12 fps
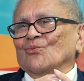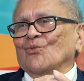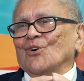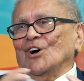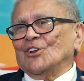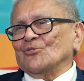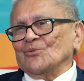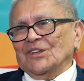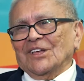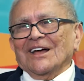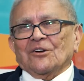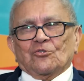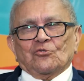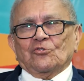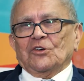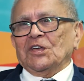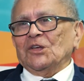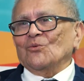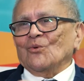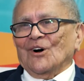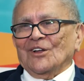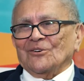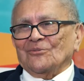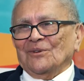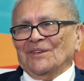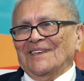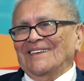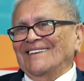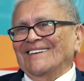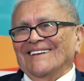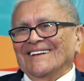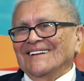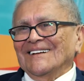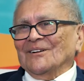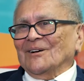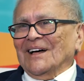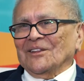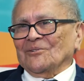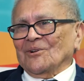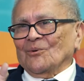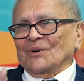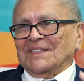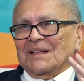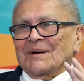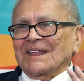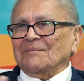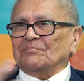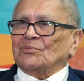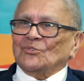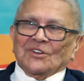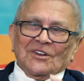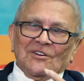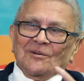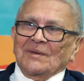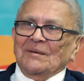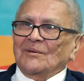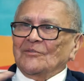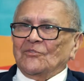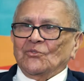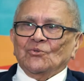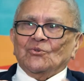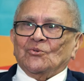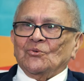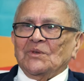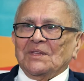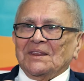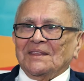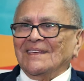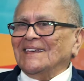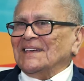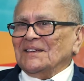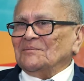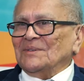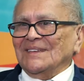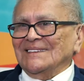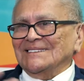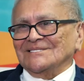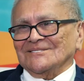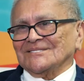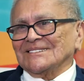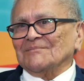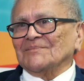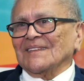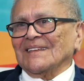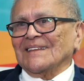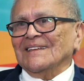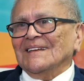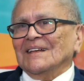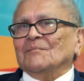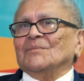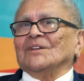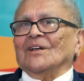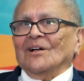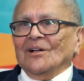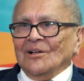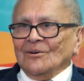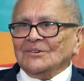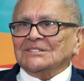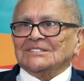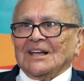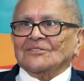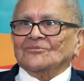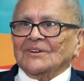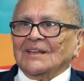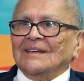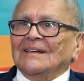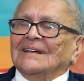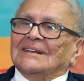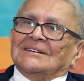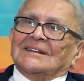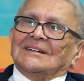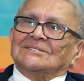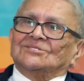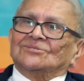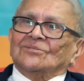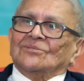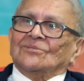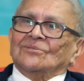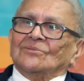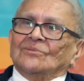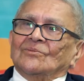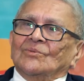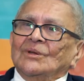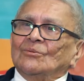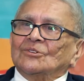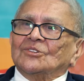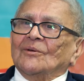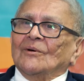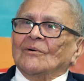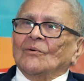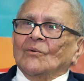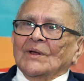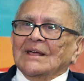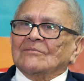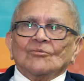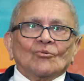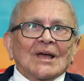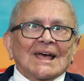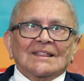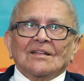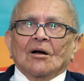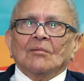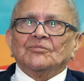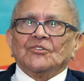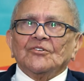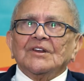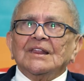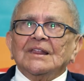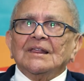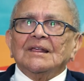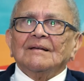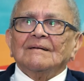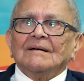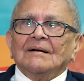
watery, a gray watery. I don't know what they might have put in there, maybe a few green peas or something, but always hungry. And so we would, whenever we had the opportunity,